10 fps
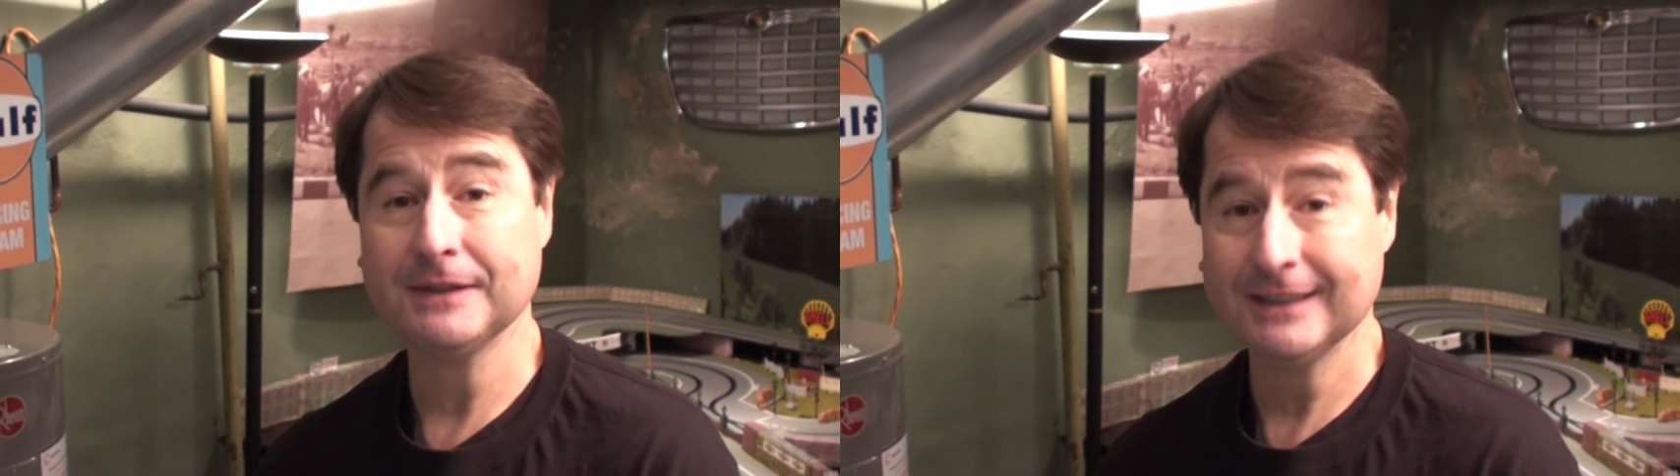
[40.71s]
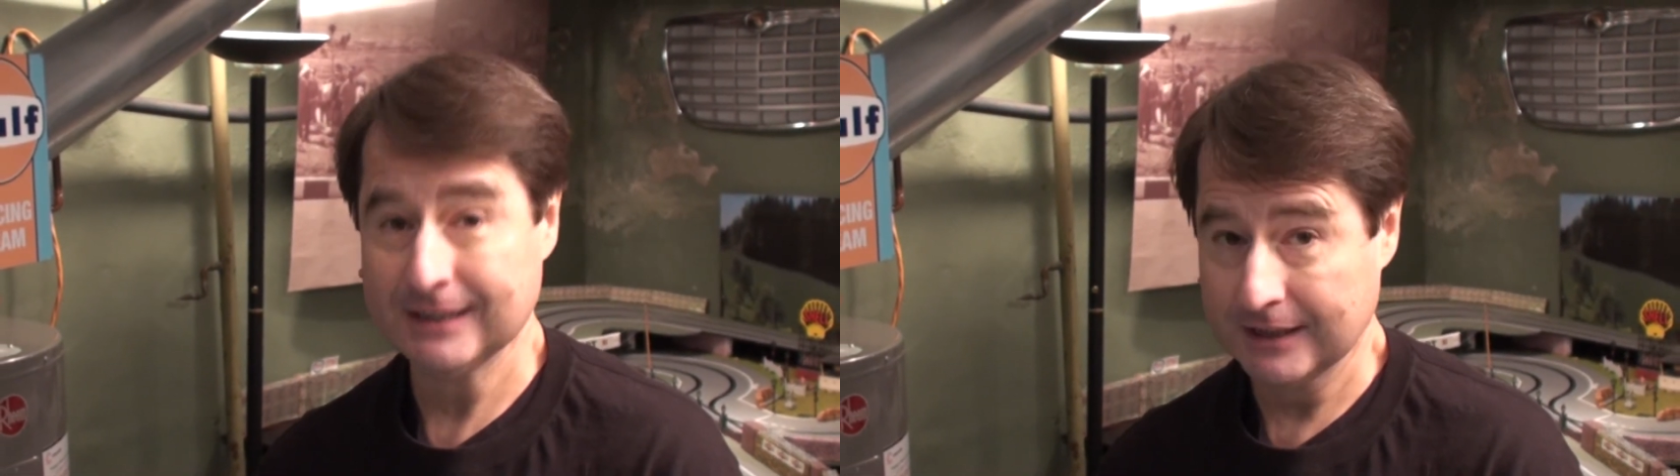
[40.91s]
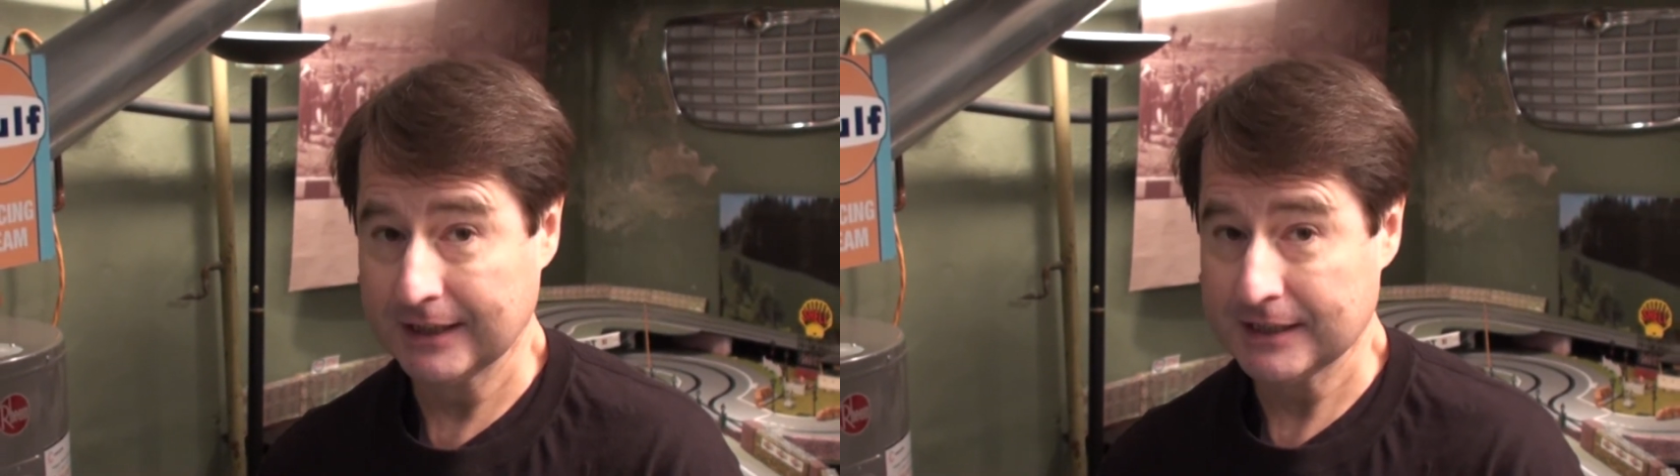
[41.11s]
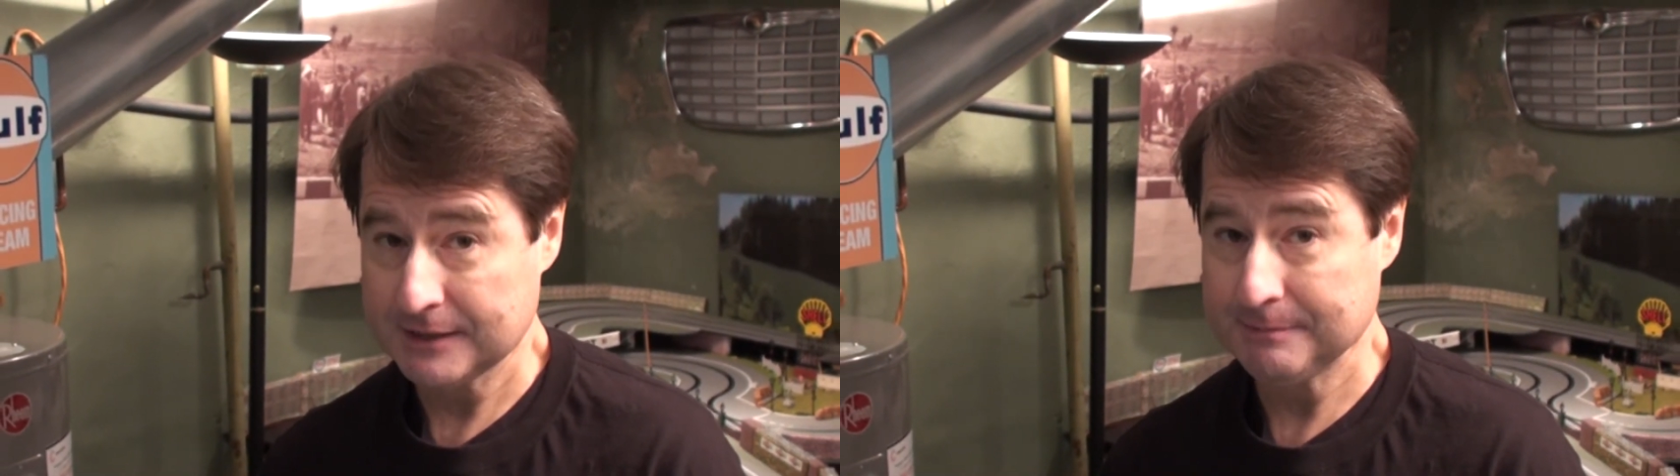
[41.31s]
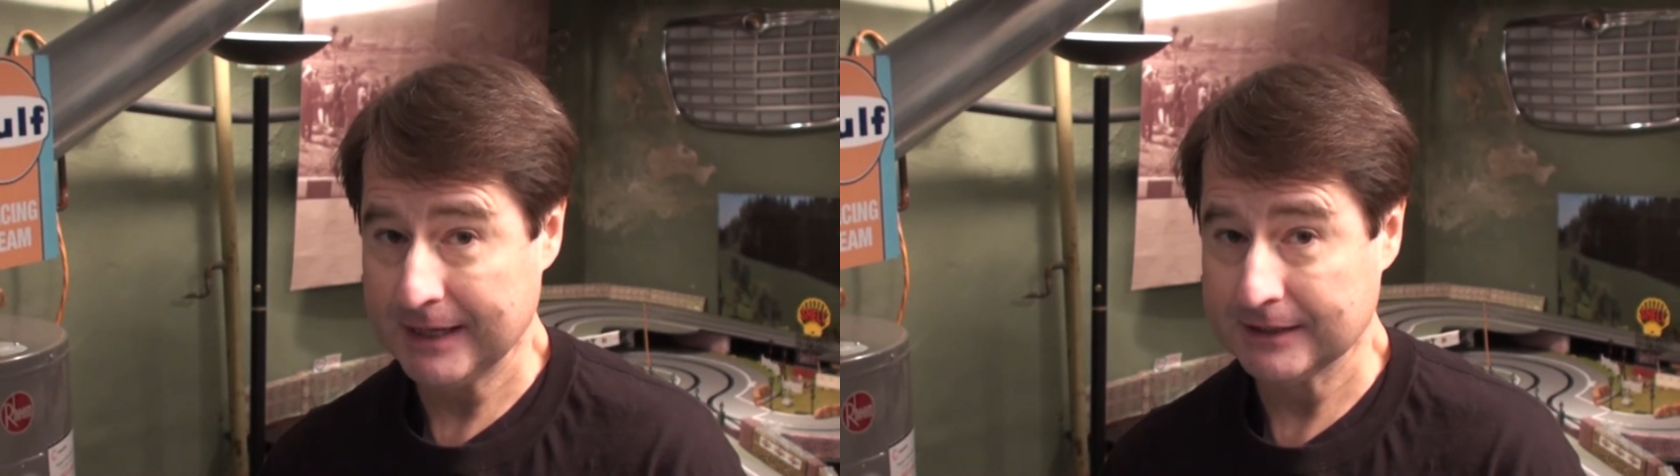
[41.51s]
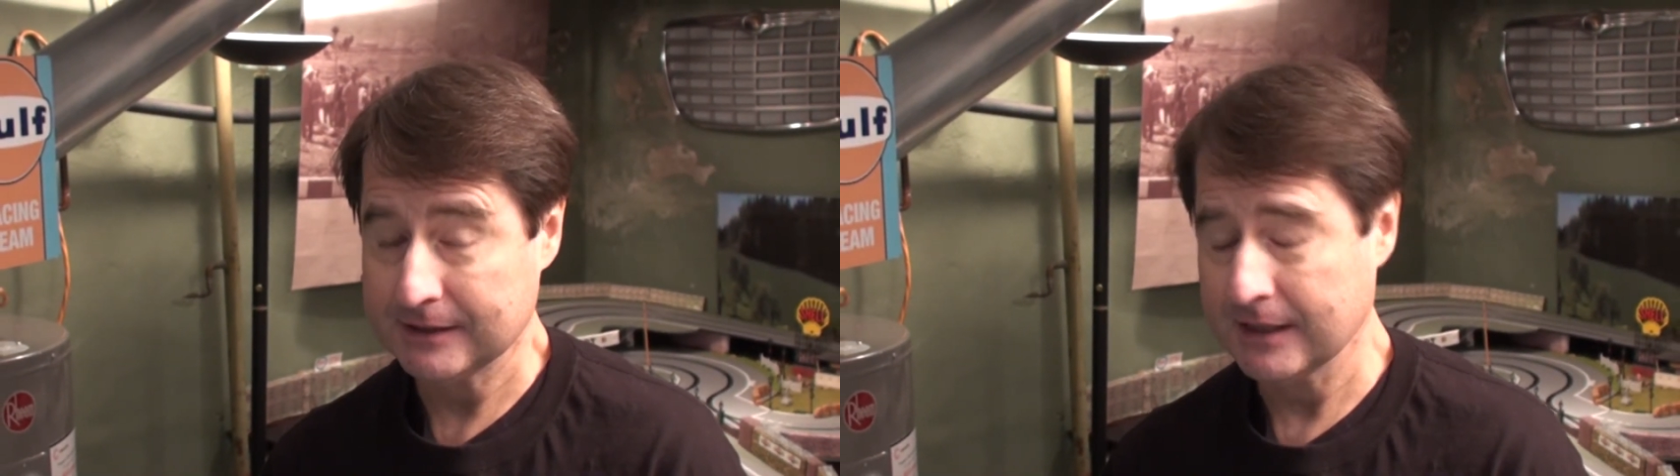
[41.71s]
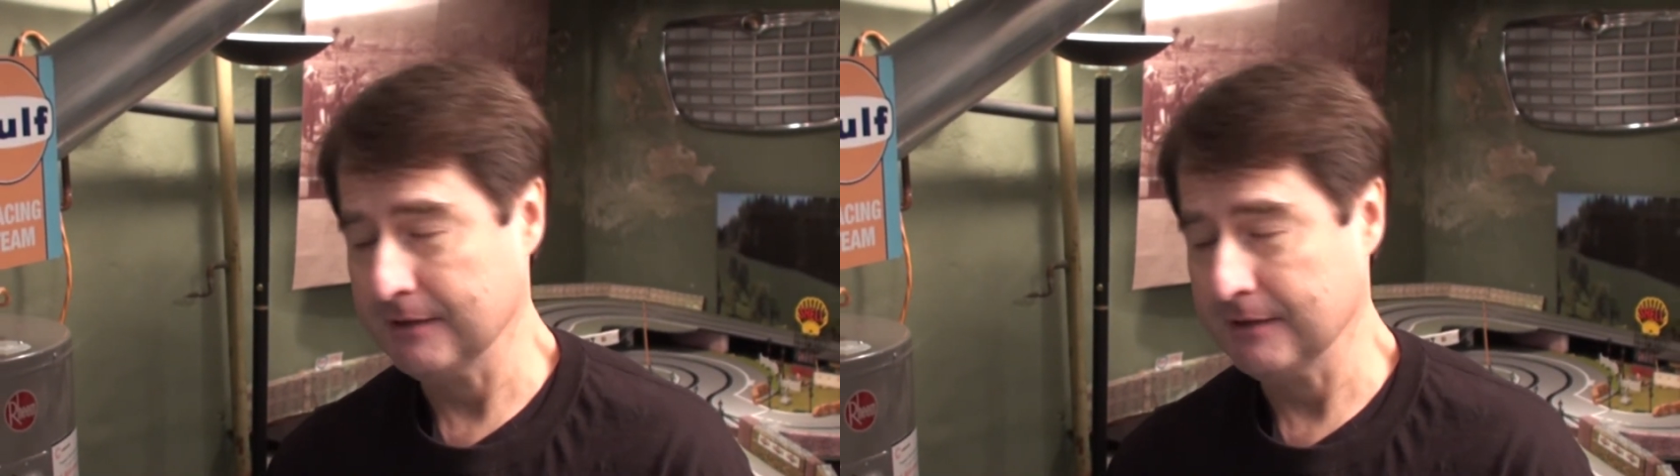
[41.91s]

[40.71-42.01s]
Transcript: an unexpected